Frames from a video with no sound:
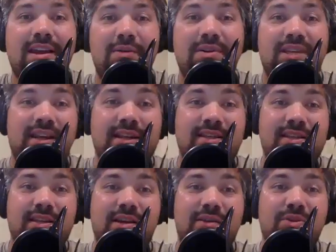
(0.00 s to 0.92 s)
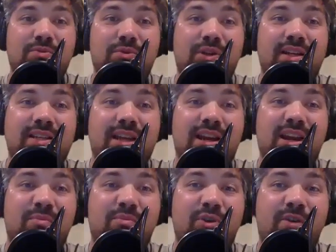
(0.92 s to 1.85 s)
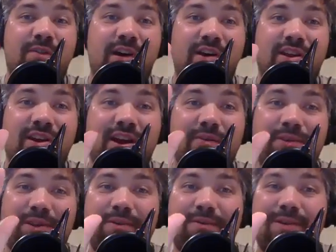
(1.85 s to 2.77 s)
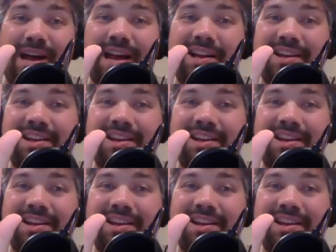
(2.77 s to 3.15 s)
was like it was really skinny in profile. Then it got really wide.